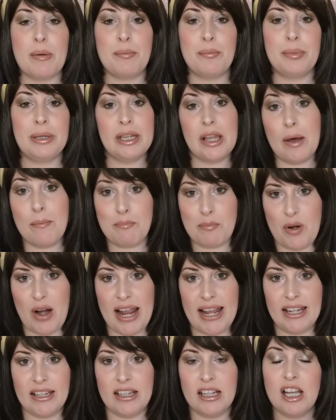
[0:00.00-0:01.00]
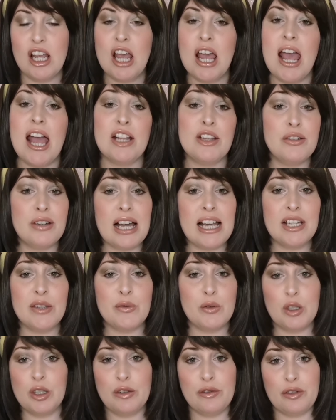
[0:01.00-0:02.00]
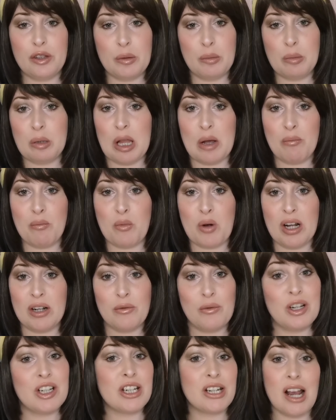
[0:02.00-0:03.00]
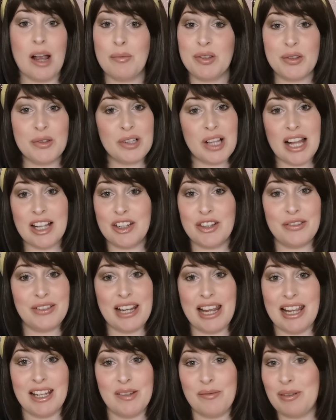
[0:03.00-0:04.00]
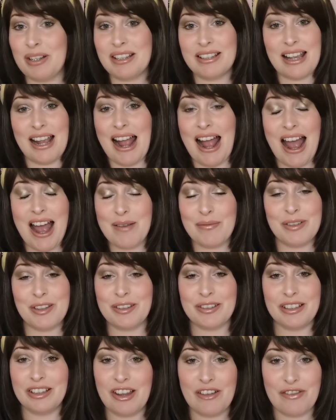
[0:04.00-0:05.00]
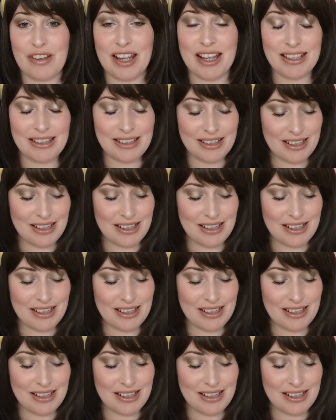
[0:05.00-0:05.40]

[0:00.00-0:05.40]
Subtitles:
plum red, and you guys voted for the plum one, which I'm so glad you did because I absolutely love it.